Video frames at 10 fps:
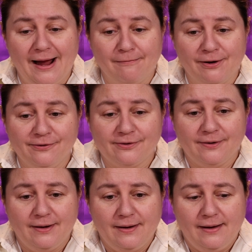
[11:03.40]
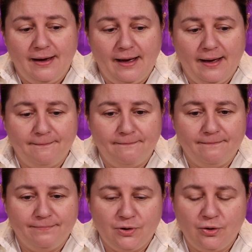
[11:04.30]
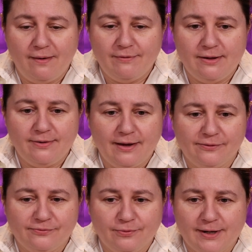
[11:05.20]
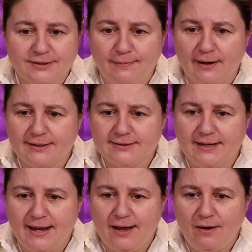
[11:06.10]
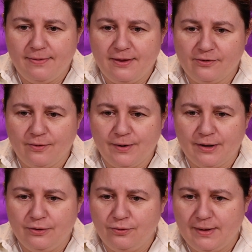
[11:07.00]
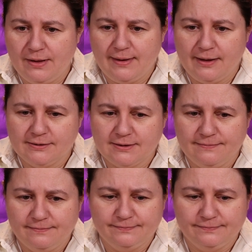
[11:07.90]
cameras. Do you have anything else for us, Marcus, today on this? Are we going to do anything else?